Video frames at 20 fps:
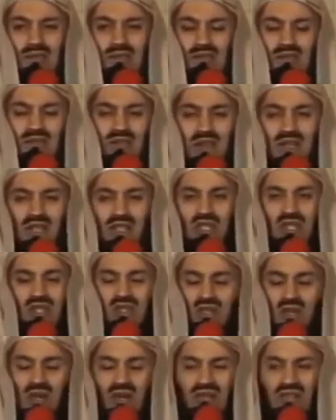
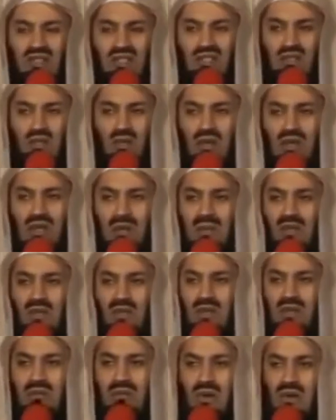version of the story
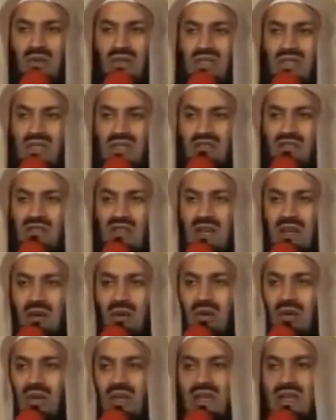between Moses and
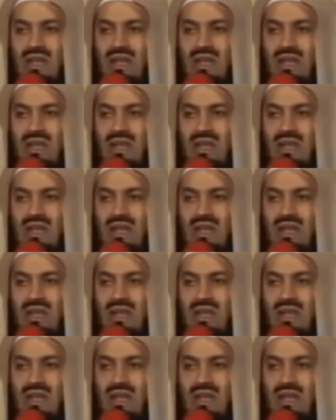Pharaoh.